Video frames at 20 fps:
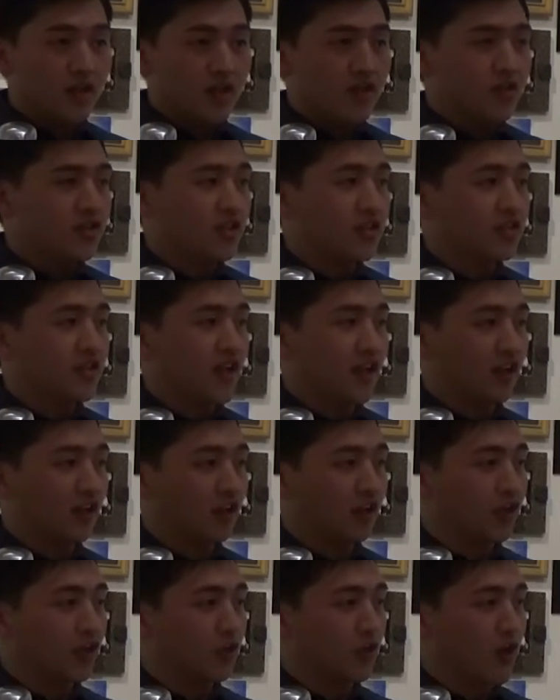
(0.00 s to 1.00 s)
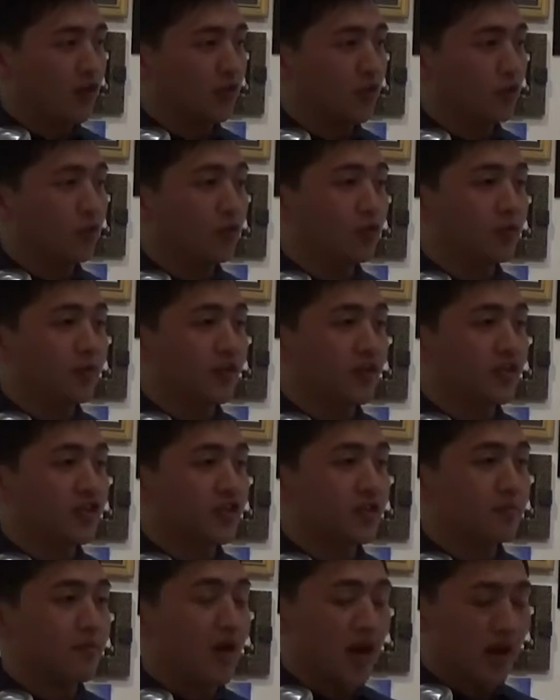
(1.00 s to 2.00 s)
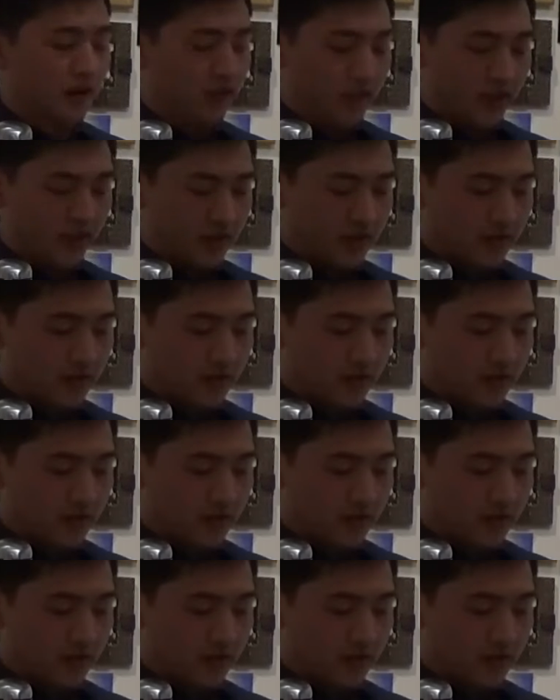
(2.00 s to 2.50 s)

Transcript: she said, looking around the room and smiling.